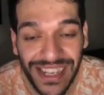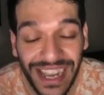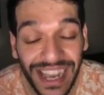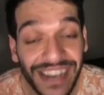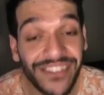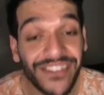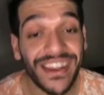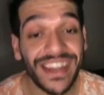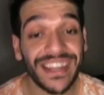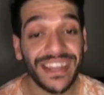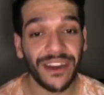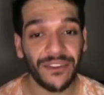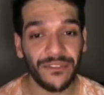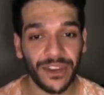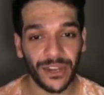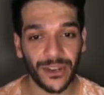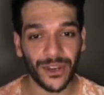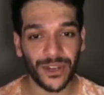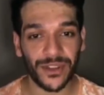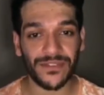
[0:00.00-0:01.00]
I'll try
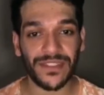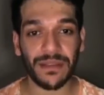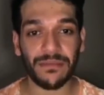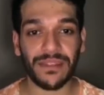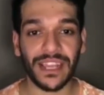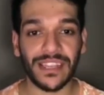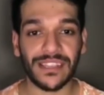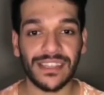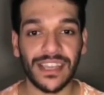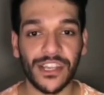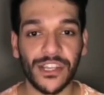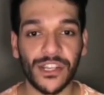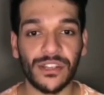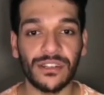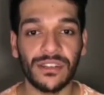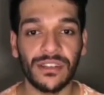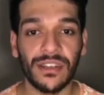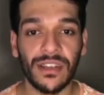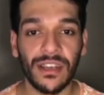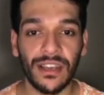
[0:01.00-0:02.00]
covering all of them next
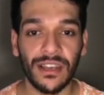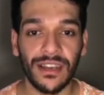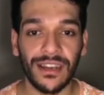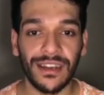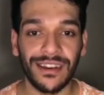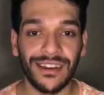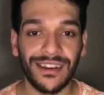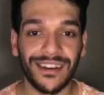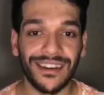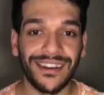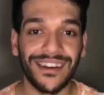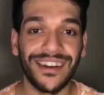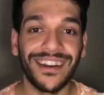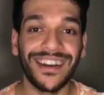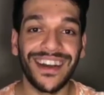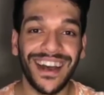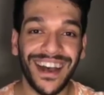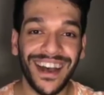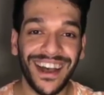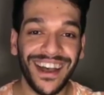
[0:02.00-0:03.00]
session.
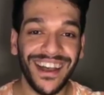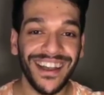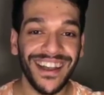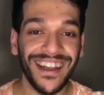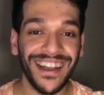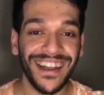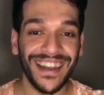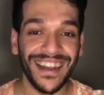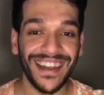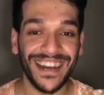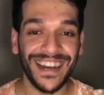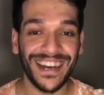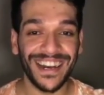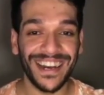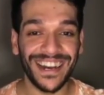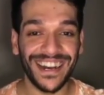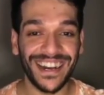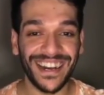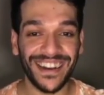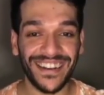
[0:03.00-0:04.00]

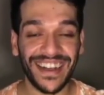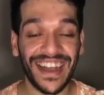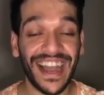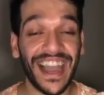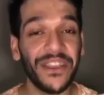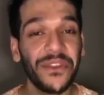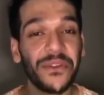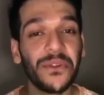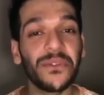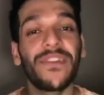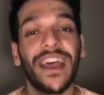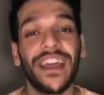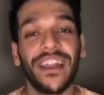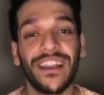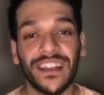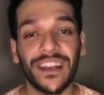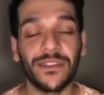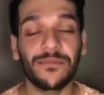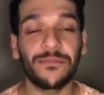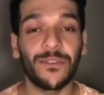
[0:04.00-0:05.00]
I use
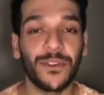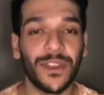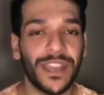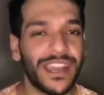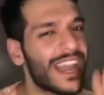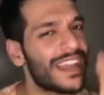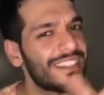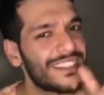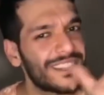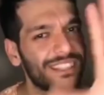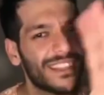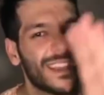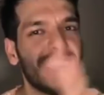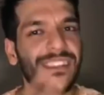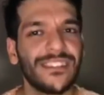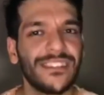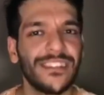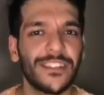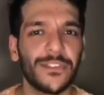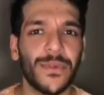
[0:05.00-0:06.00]
Final Cut. Okay, I'll just
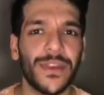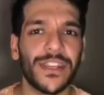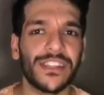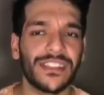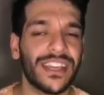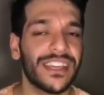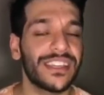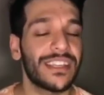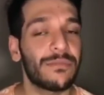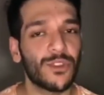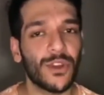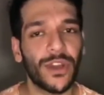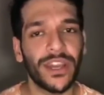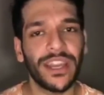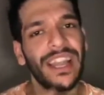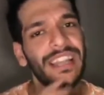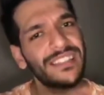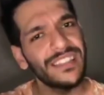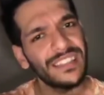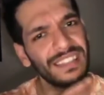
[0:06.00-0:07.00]
answer these questions, guys. I'm
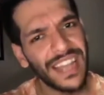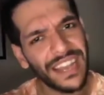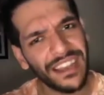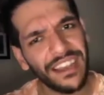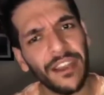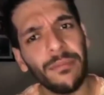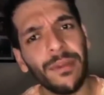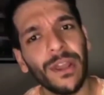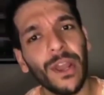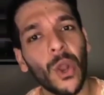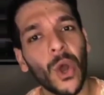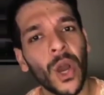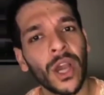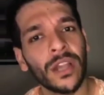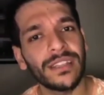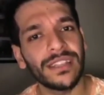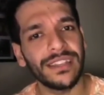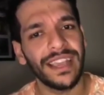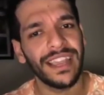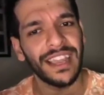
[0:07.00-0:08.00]
sorry. Let it be a
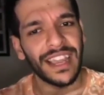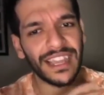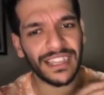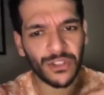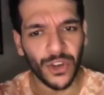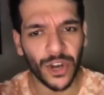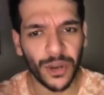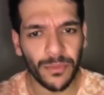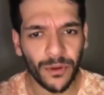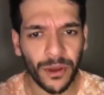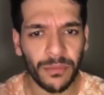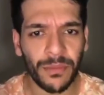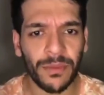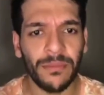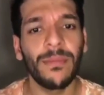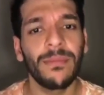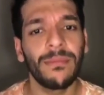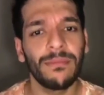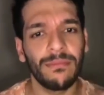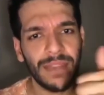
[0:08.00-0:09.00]
long thing. It's not a problem.
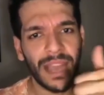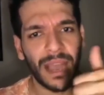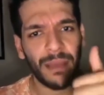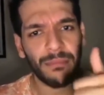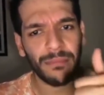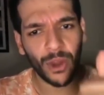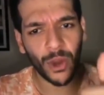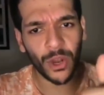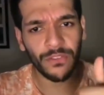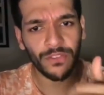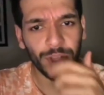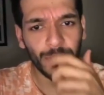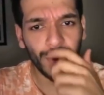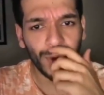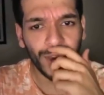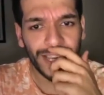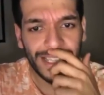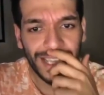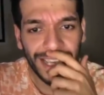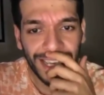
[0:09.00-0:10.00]
I'm on with you
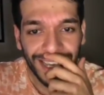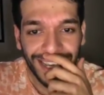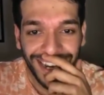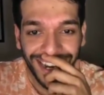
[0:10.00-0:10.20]
guys.